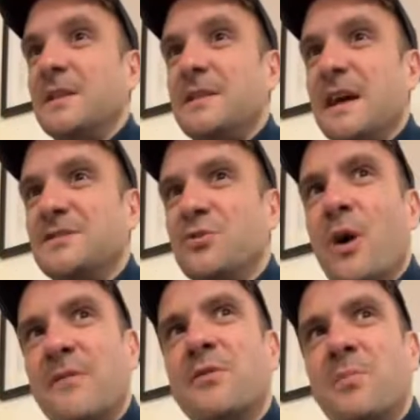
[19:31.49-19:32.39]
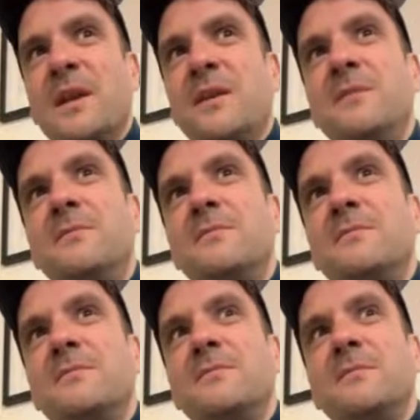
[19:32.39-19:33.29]
that's not ever been
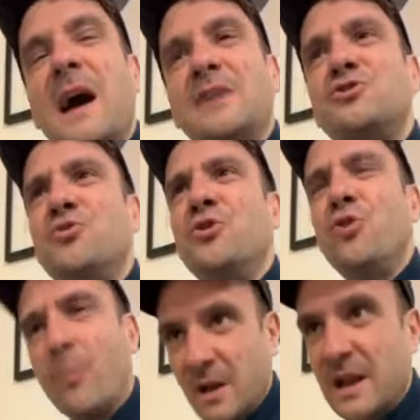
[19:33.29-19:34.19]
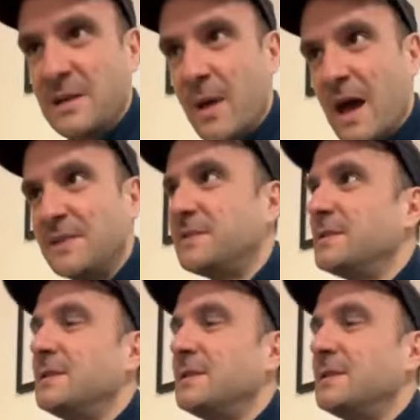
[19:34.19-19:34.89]
astronomically bad.